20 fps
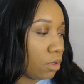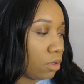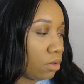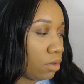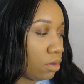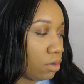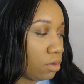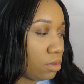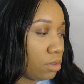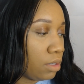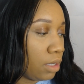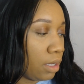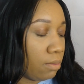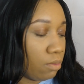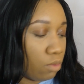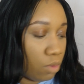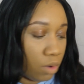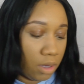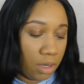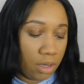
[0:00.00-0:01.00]
The
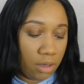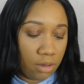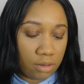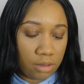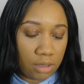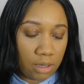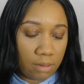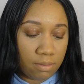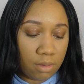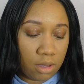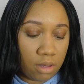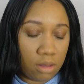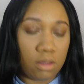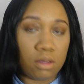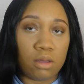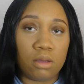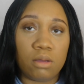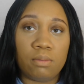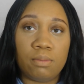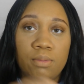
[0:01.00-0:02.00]
same way, same
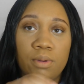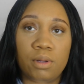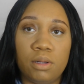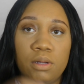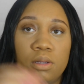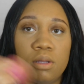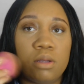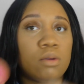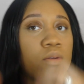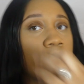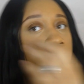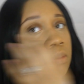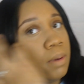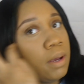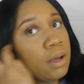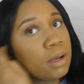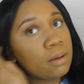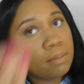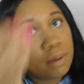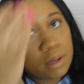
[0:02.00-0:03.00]
method, putting it on the
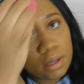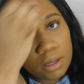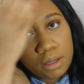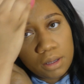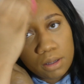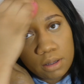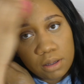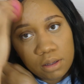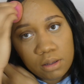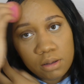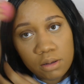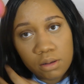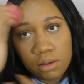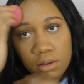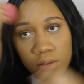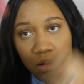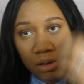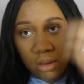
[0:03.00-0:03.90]
back of my hand